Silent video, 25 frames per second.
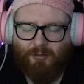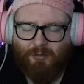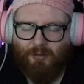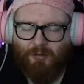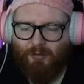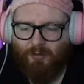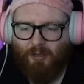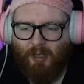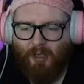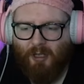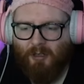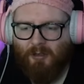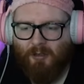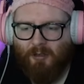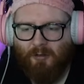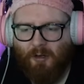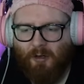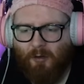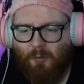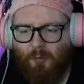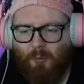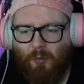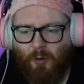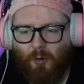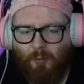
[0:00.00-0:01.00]
Just, I don't
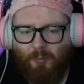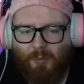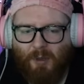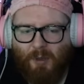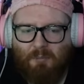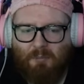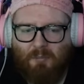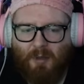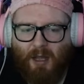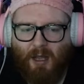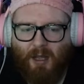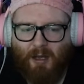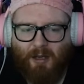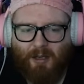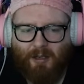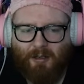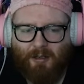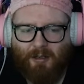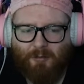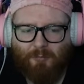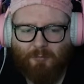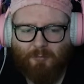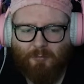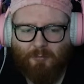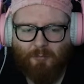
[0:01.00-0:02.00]
know, put a bin bag
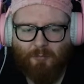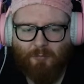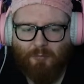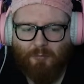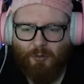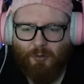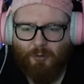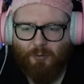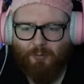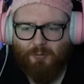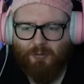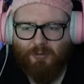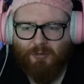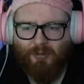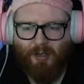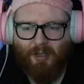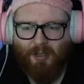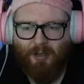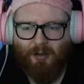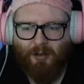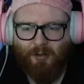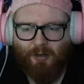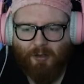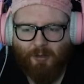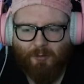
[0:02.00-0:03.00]
and a
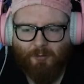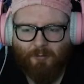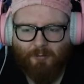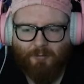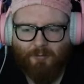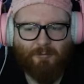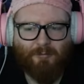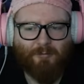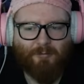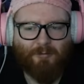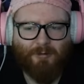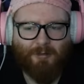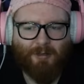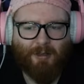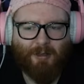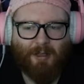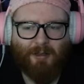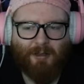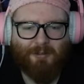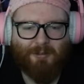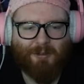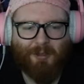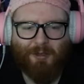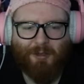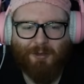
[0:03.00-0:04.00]
broomstick on him.
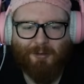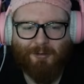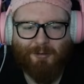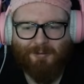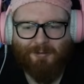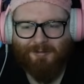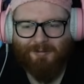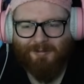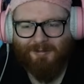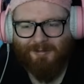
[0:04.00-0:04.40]
That'll do.